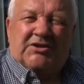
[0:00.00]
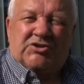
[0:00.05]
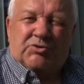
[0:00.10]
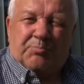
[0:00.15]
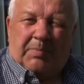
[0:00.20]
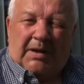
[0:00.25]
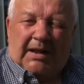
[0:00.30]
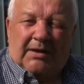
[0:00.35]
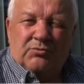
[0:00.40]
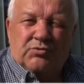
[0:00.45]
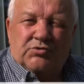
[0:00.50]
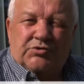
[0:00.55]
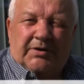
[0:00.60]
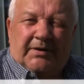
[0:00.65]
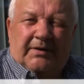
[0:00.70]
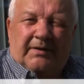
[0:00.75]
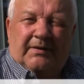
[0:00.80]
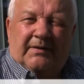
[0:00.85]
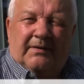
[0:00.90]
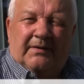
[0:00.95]

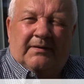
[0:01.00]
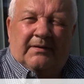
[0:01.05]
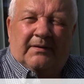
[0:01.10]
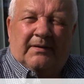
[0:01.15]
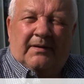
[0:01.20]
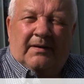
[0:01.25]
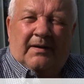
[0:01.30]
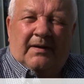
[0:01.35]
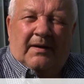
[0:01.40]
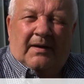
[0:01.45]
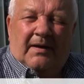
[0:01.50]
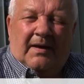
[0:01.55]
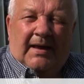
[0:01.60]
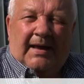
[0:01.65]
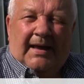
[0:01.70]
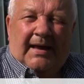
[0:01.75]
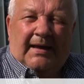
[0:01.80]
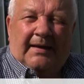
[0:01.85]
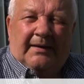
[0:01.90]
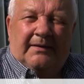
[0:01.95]
explosion,
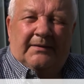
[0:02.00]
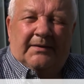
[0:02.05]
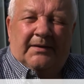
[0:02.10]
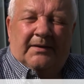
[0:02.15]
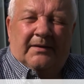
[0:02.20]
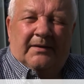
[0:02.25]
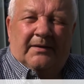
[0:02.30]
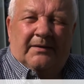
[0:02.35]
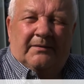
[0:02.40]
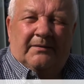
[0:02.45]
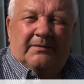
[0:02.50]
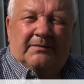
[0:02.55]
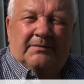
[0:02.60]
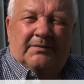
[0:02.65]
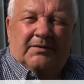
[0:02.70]
and uh,